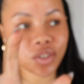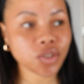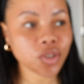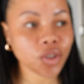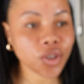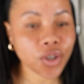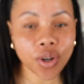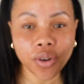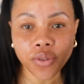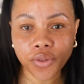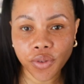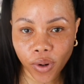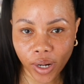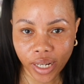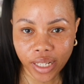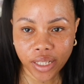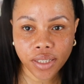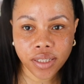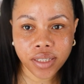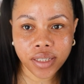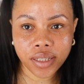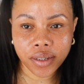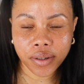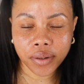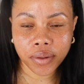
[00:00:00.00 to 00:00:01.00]
sort of
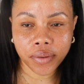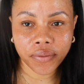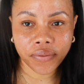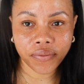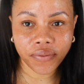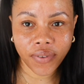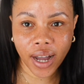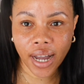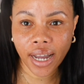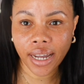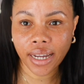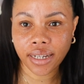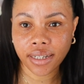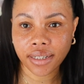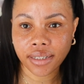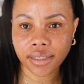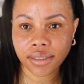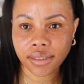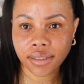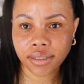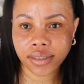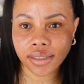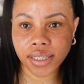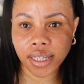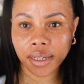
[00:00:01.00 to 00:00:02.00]
went fine.
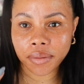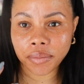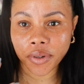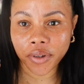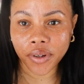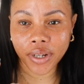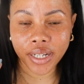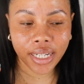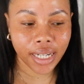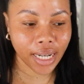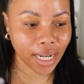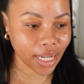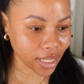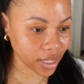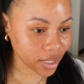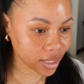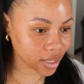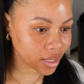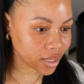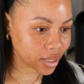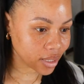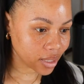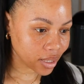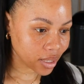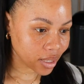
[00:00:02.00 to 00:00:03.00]
See, I'm already like
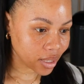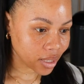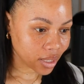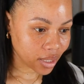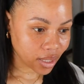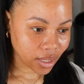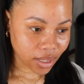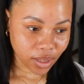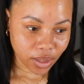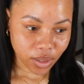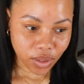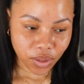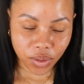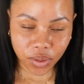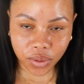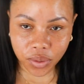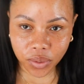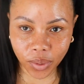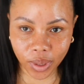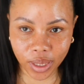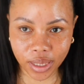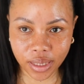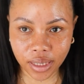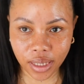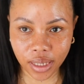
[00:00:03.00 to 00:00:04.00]

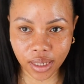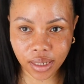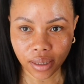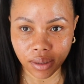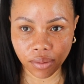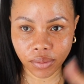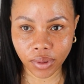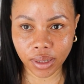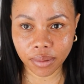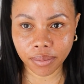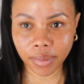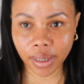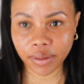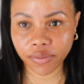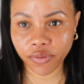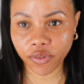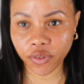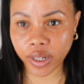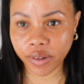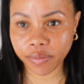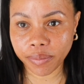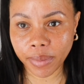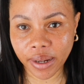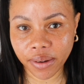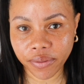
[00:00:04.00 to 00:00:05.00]
sweating. Well,
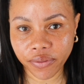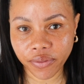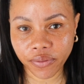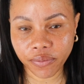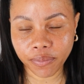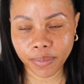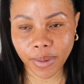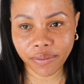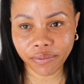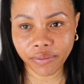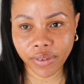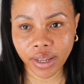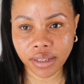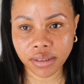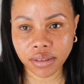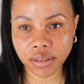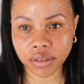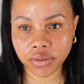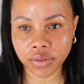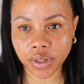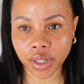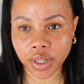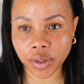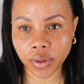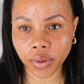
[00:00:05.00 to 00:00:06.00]
my face
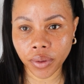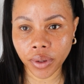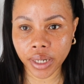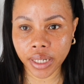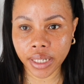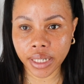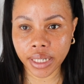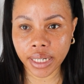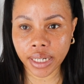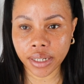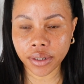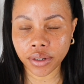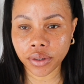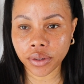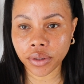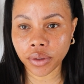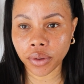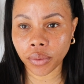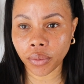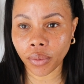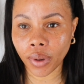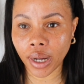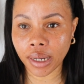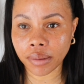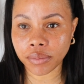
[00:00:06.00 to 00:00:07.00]
is really oily. I don't
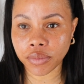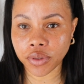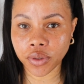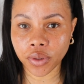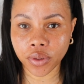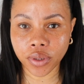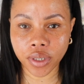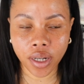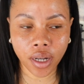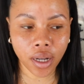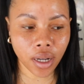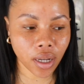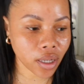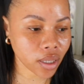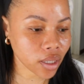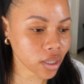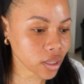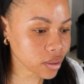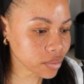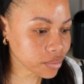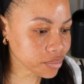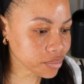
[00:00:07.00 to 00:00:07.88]
know why I'm so dark.